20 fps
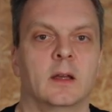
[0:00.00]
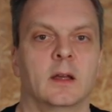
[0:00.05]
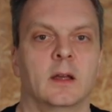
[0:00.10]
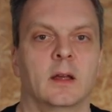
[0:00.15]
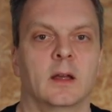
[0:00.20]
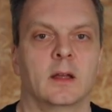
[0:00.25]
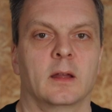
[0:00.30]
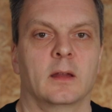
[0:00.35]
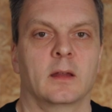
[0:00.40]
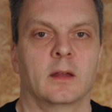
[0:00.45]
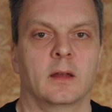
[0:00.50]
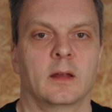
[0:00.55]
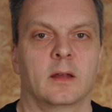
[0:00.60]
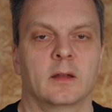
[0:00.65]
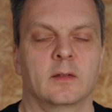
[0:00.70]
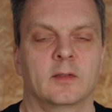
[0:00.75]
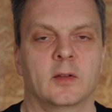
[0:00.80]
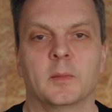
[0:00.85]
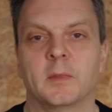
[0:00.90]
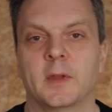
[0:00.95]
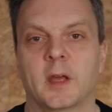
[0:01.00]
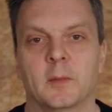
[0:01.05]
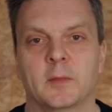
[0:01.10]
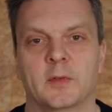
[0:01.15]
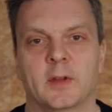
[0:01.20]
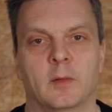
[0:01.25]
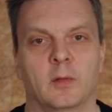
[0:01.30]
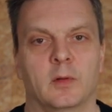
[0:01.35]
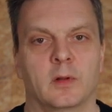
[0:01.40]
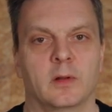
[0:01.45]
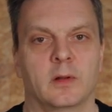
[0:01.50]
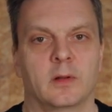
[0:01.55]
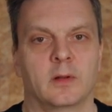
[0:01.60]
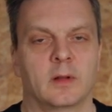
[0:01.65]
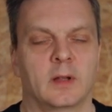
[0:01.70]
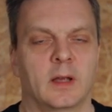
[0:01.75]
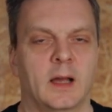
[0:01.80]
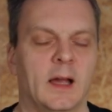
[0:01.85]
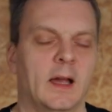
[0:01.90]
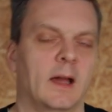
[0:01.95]
And sometimes
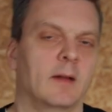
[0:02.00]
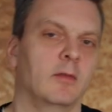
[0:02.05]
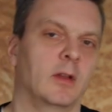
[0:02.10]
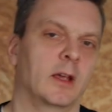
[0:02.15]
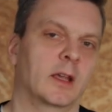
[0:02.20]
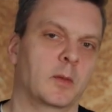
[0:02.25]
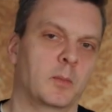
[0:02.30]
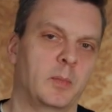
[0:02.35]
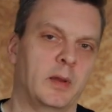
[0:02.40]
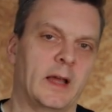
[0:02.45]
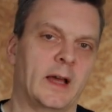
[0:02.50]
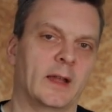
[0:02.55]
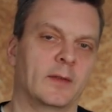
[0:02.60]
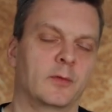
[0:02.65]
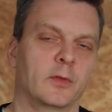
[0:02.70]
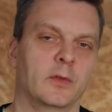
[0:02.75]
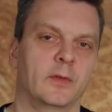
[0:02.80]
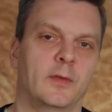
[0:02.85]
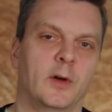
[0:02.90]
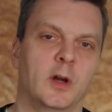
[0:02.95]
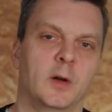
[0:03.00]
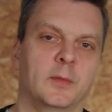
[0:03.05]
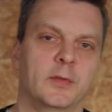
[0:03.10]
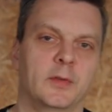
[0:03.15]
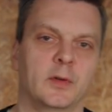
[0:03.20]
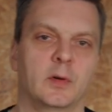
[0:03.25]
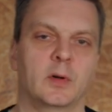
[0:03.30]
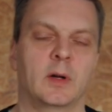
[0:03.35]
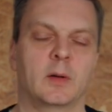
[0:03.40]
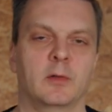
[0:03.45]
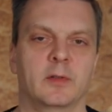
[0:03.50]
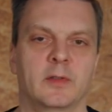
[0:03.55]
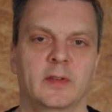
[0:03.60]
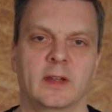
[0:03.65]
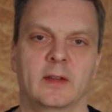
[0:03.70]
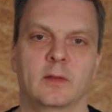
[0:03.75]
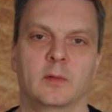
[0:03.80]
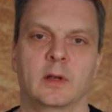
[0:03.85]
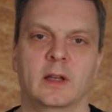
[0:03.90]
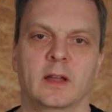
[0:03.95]
I have like a plan for the farm, so I will
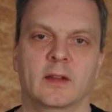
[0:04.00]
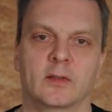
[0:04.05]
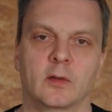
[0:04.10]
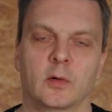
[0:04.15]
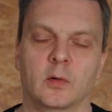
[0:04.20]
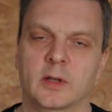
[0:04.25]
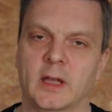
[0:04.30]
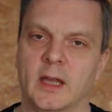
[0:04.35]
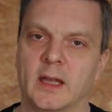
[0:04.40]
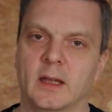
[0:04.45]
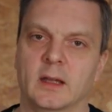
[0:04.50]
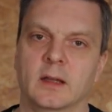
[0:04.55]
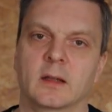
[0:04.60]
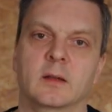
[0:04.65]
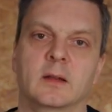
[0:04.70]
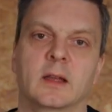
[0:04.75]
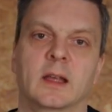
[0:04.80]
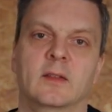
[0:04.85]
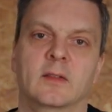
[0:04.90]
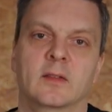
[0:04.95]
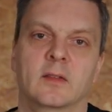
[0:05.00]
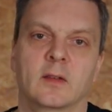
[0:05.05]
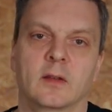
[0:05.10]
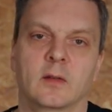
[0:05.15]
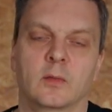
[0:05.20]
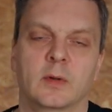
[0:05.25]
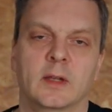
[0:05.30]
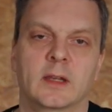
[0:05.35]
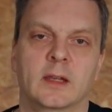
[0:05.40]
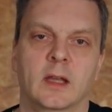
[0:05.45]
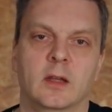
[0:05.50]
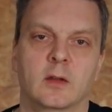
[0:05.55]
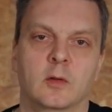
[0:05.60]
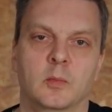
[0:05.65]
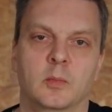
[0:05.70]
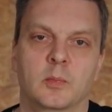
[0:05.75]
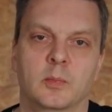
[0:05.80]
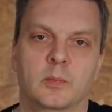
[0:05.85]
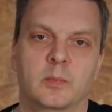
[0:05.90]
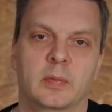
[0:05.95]
say to Elias, okay, next week can you
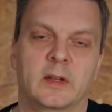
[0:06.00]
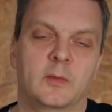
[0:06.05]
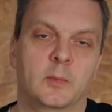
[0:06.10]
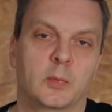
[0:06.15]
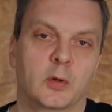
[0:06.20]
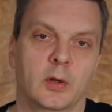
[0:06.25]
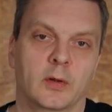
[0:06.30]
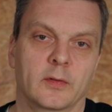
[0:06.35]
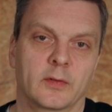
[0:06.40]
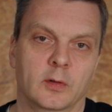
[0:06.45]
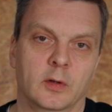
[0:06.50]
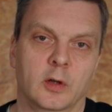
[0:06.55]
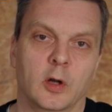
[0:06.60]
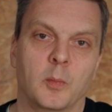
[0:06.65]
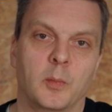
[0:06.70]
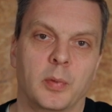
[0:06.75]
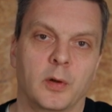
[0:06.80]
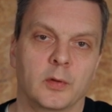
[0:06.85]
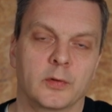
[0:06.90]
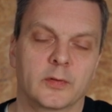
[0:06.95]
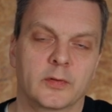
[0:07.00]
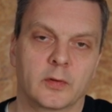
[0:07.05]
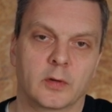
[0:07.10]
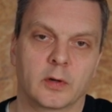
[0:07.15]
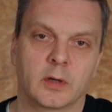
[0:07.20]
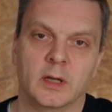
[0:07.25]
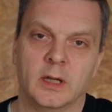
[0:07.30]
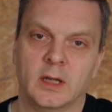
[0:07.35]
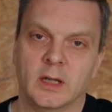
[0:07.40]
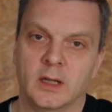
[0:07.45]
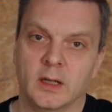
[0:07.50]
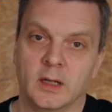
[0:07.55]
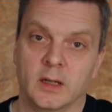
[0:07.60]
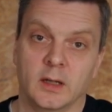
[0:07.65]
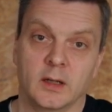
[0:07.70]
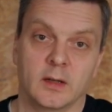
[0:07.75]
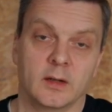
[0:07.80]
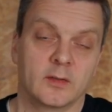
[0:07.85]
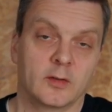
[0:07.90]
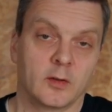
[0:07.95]
please put on some compost or
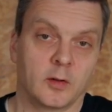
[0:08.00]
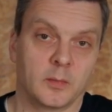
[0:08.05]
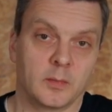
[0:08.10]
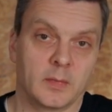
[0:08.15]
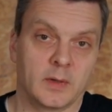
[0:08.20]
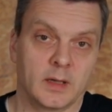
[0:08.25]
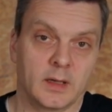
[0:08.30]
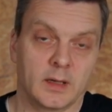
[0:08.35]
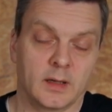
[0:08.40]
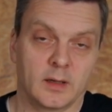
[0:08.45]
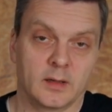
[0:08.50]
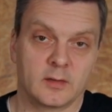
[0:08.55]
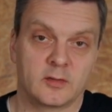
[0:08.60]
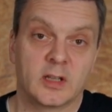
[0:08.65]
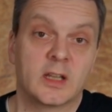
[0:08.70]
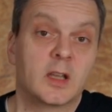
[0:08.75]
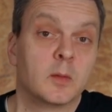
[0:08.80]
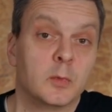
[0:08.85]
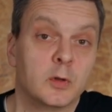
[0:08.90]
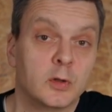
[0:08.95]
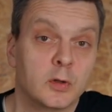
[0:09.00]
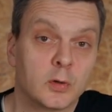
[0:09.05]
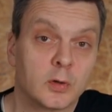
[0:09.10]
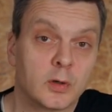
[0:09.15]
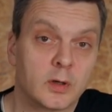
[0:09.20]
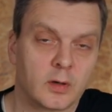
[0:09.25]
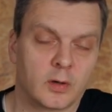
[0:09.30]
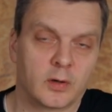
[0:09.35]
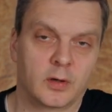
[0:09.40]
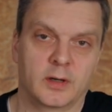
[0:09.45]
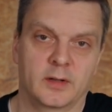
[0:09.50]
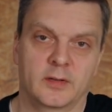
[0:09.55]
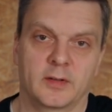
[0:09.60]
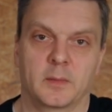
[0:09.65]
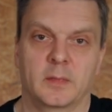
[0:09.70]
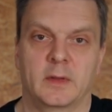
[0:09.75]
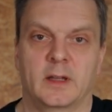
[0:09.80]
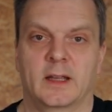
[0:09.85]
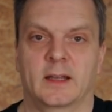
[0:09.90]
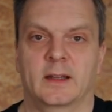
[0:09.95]
some chicken manure or
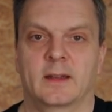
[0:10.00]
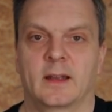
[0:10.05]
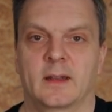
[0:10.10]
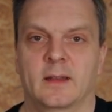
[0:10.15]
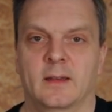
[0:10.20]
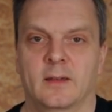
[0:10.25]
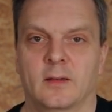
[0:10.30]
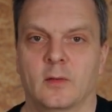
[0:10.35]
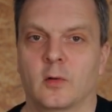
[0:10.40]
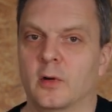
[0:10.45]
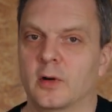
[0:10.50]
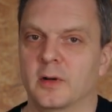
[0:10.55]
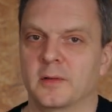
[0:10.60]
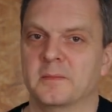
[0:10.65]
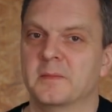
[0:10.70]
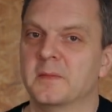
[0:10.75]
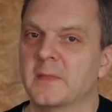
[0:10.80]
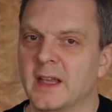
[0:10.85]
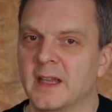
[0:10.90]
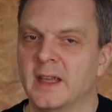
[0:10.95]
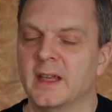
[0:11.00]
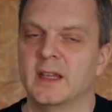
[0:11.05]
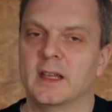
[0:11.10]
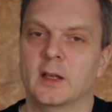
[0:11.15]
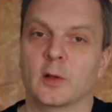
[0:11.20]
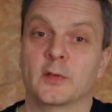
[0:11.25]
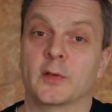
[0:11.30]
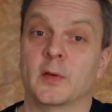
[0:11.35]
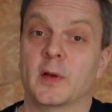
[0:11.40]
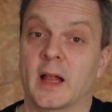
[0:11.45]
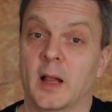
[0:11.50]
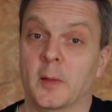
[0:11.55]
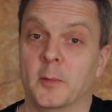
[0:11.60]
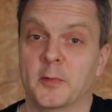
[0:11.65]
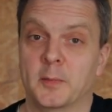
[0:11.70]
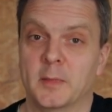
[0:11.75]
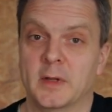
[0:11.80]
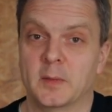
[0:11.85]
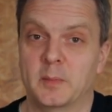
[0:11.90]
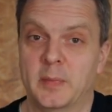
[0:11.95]
something like that. Or he also
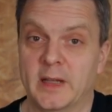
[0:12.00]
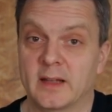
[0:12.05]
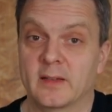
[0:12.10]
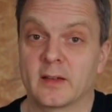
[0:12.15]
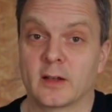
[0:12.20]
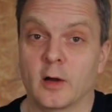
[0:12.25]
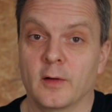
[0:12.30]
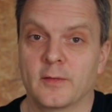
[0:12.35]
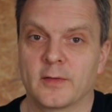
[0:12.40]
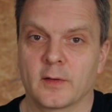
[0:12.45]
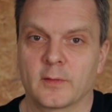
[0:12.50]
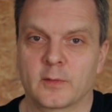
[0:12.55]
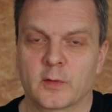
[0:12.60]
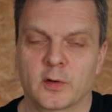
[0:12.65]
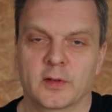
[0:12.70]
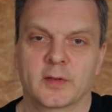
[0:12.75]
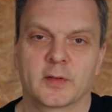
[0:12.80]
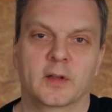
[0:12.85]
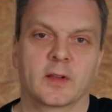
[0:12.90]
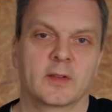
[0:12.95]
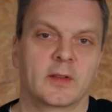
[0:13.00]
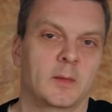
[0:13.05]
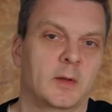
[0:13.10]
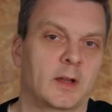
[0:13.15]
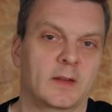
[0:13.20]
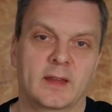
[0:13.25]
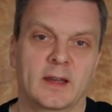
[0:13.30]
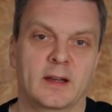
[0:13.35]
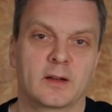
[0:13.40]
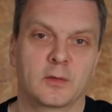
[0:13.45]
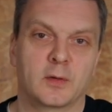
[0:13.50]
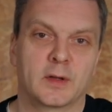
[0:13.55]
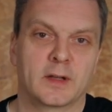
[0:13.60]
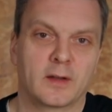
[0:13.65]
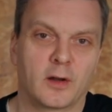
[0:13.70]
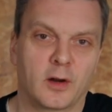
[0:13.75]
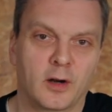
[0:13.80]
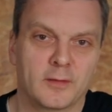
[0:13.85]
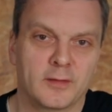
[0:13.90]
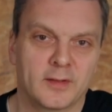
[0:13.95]
helps me pick the coffee, of course, because I'm not there doing
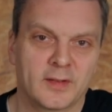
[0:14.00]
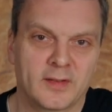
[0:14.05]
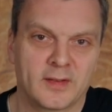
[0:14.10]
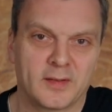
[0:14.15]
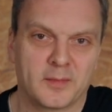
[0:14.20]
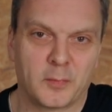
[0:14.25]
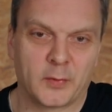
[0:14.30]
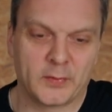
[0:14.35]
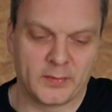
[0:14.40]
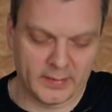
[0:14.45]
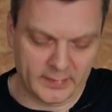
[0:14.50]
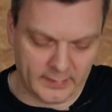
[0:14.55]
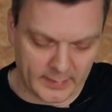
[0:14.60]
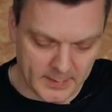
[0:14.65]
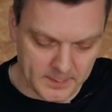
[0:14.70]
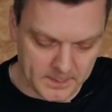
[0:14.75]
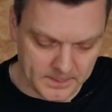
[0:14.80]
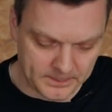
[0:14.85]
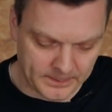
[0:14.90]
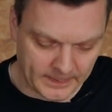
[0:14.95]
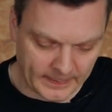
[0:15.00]
the harvest most of the time.